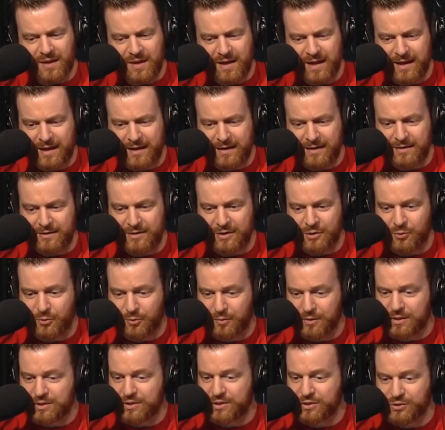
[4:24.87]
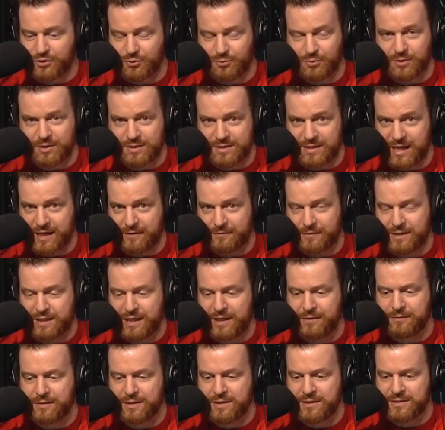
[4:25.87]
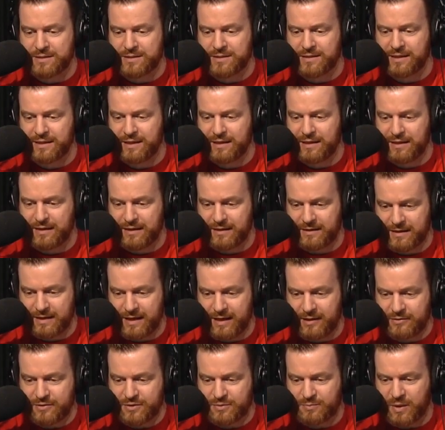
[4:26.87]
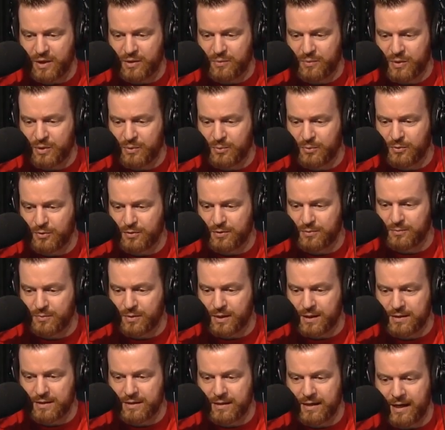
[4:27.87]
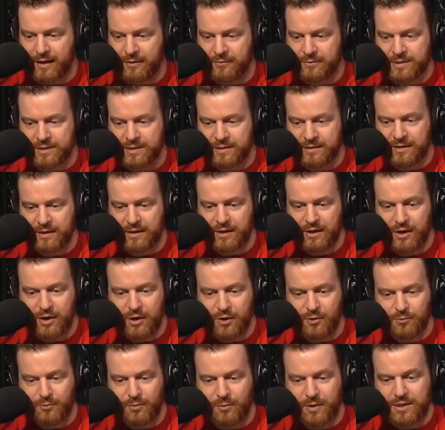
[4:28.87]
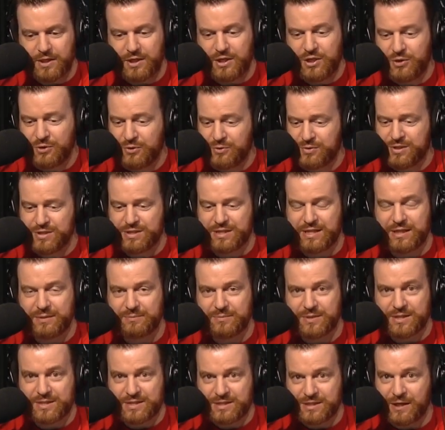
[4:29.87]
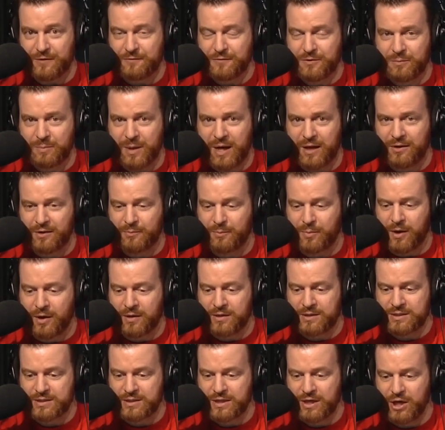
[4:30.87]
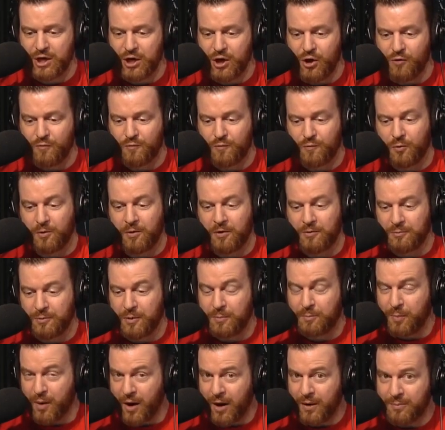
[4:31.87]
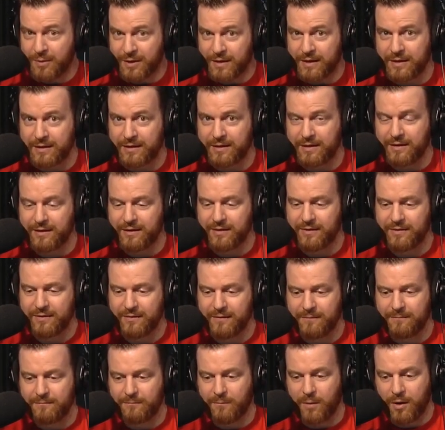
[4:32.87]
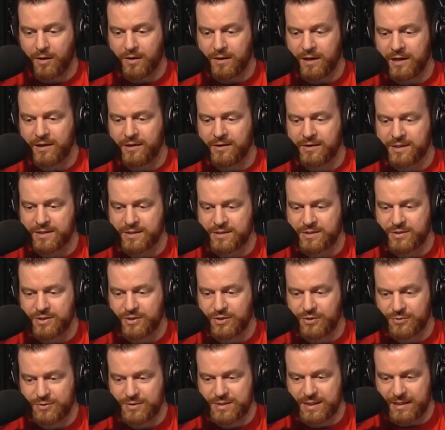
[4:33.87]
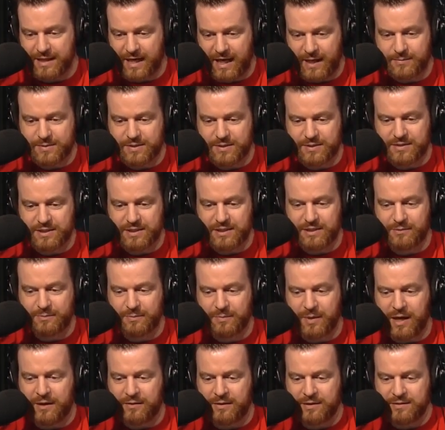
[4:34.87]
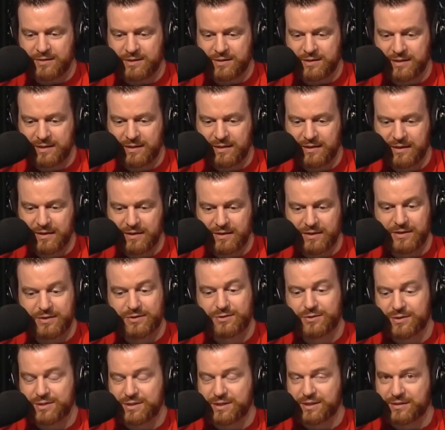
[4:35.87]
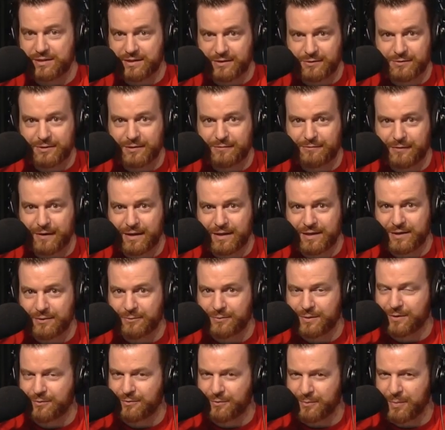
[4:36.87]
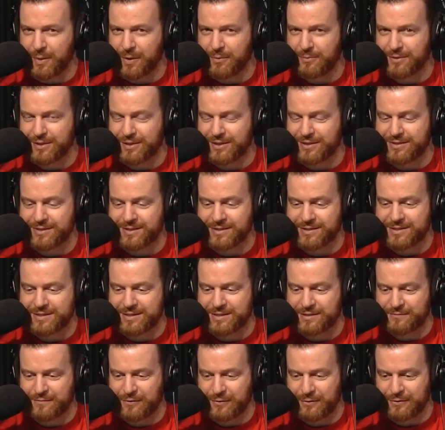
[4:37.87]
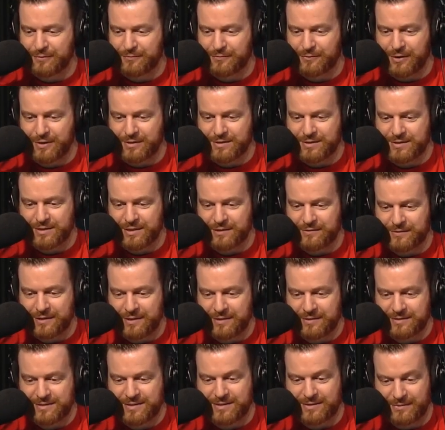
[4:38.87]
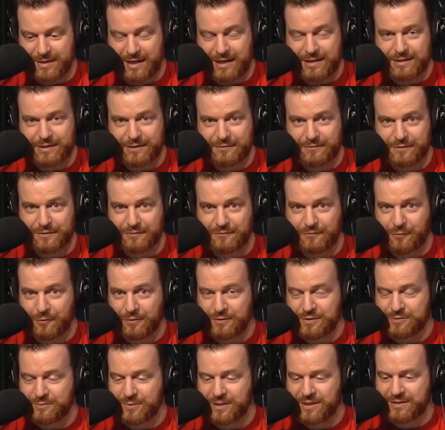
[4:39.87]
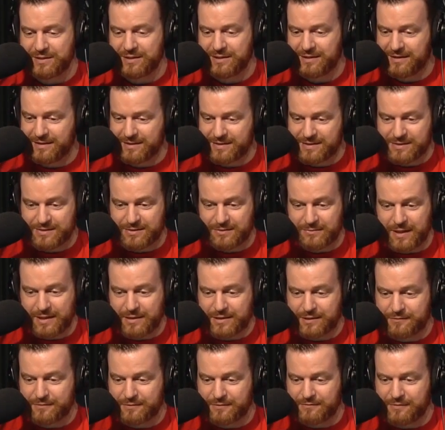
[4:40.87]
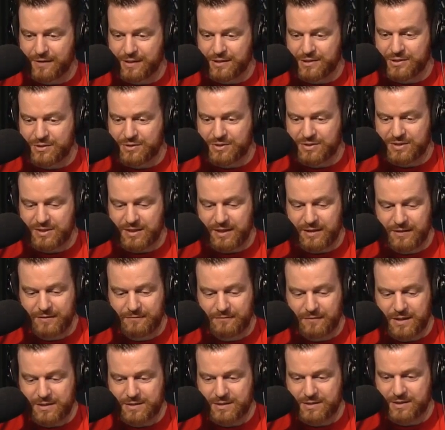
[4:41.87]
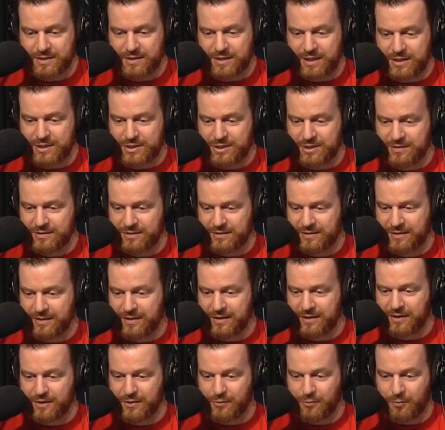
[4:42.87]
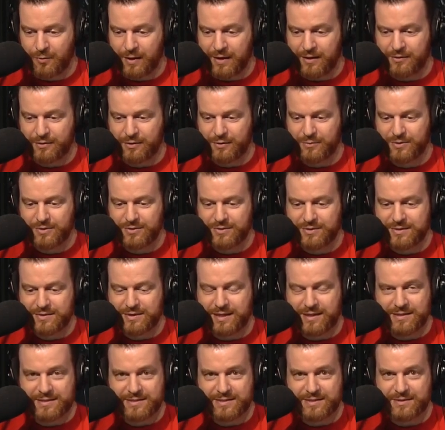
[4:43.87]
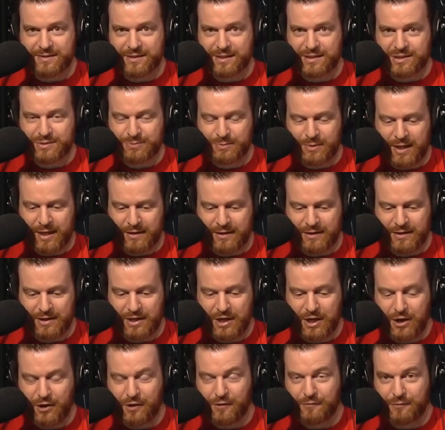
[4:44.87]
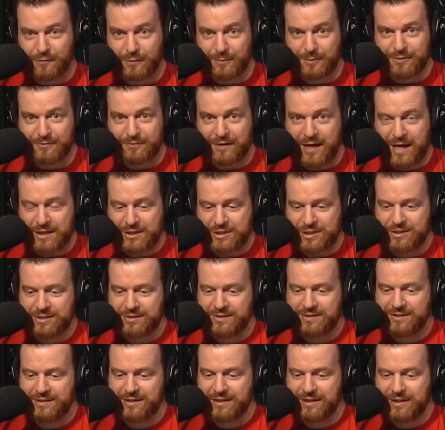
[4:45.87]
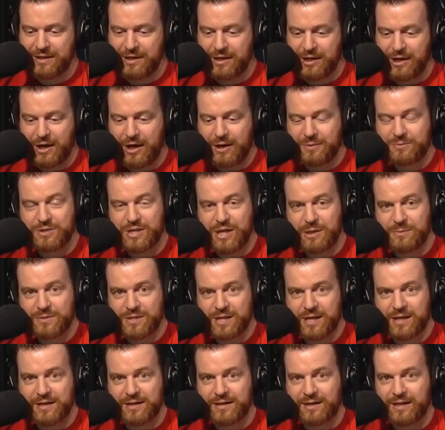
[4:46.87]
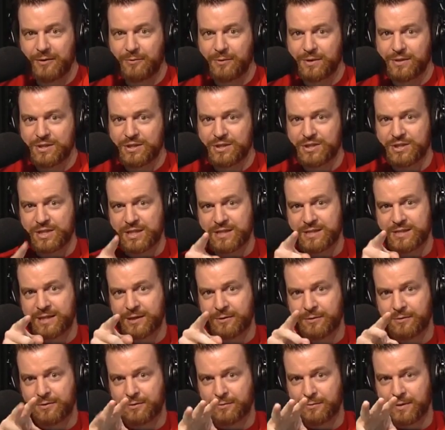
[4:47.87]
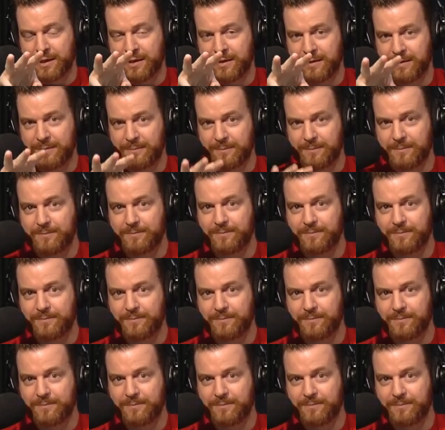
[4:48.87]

had, according to numerous affidavits and accounts by people in Bladen County, run a huge scheme to stuff the ballot box for a Republican, Mark Harris, using absentee ballots. Interesting, they only find it when a Republican does this voter fraud stuff, huh? Selective enforcement? Selective inve- investigation? White criminals not as slick as black? Affirmative action? I'm James Hake, now on to Jesse, Hour three.